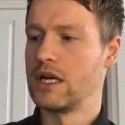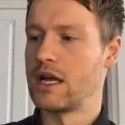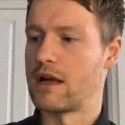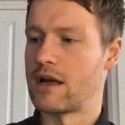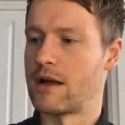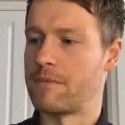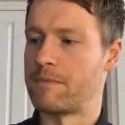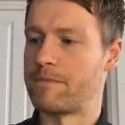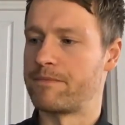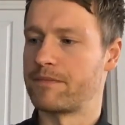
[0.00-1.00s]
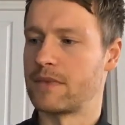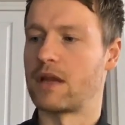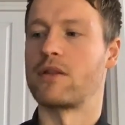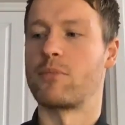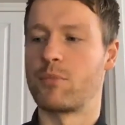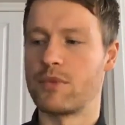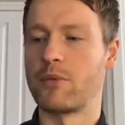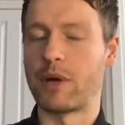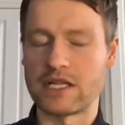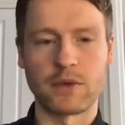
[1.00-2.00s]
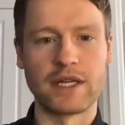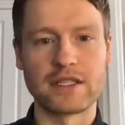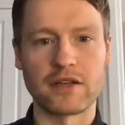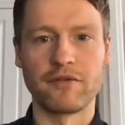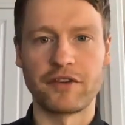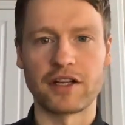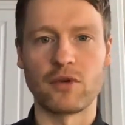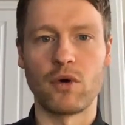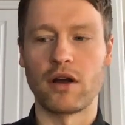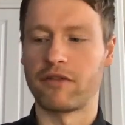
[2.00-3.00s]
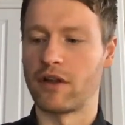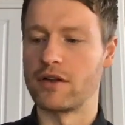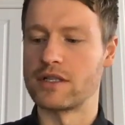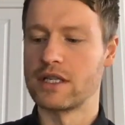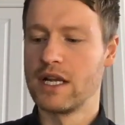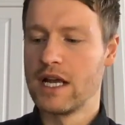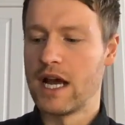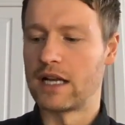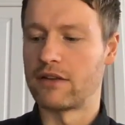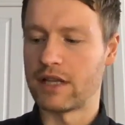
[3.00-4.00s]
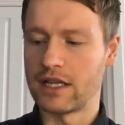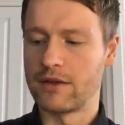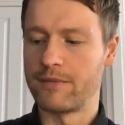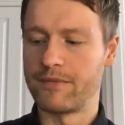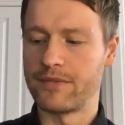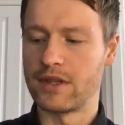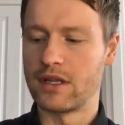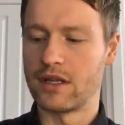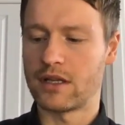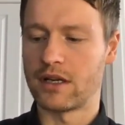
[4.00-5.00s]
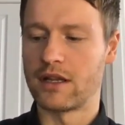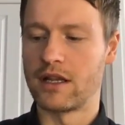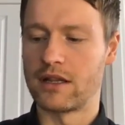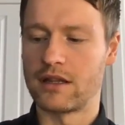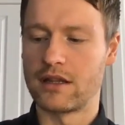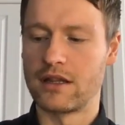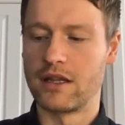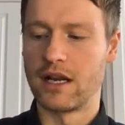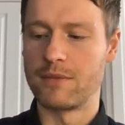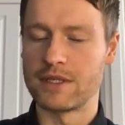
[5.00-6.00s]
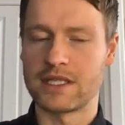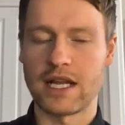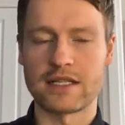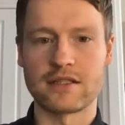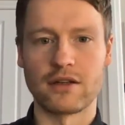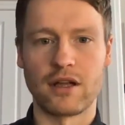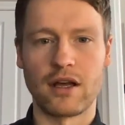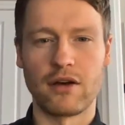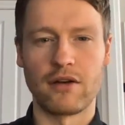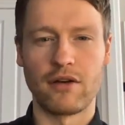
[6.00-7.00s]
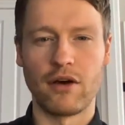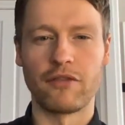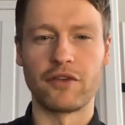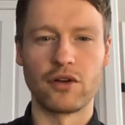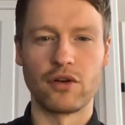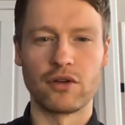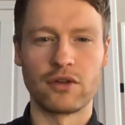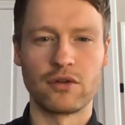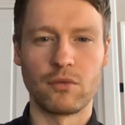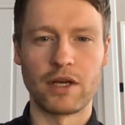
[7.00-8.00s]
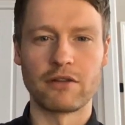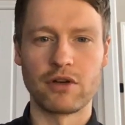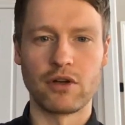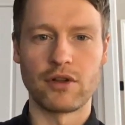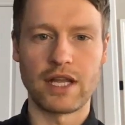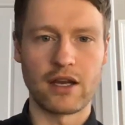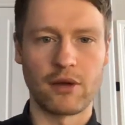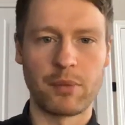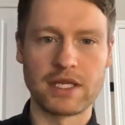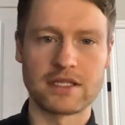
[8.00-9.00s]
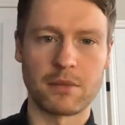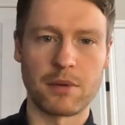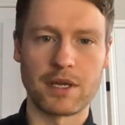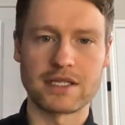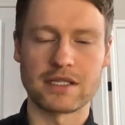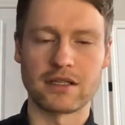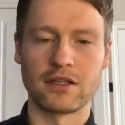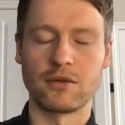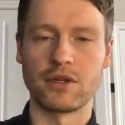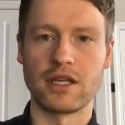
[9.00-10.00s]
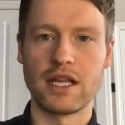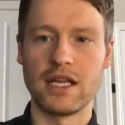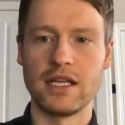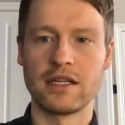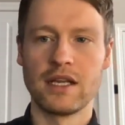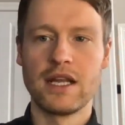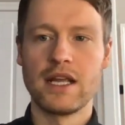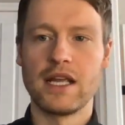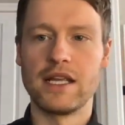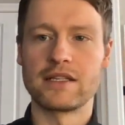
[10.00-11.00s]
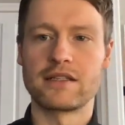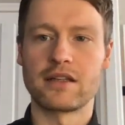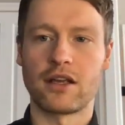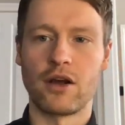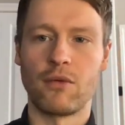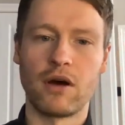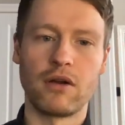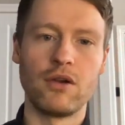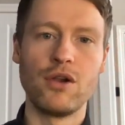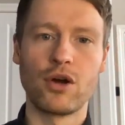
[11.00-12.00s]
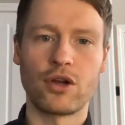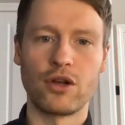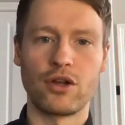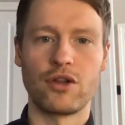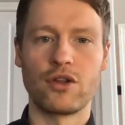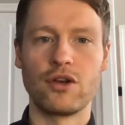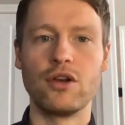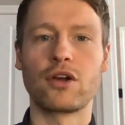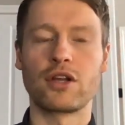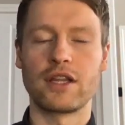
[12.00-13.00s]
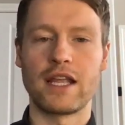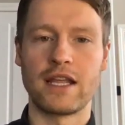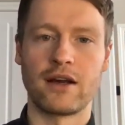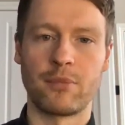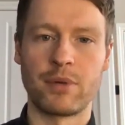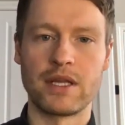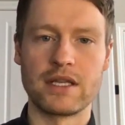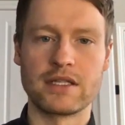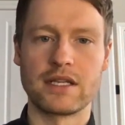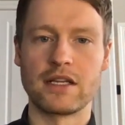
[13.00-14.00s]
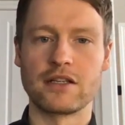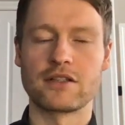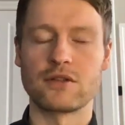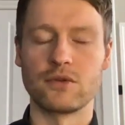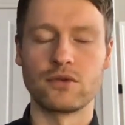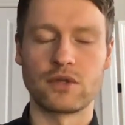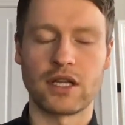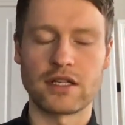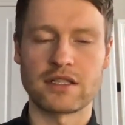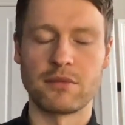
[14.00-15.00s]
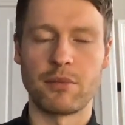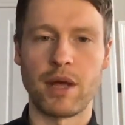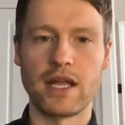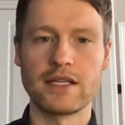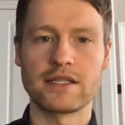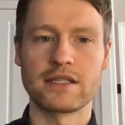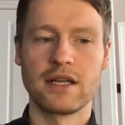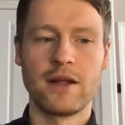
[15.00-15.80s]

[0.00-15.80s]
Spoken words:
the best way to configure the workflows. And I think kind of the litmus test often on whether or not the ERP's WMS is going to do what you need is to go, well, look at the ERP's installed customer base,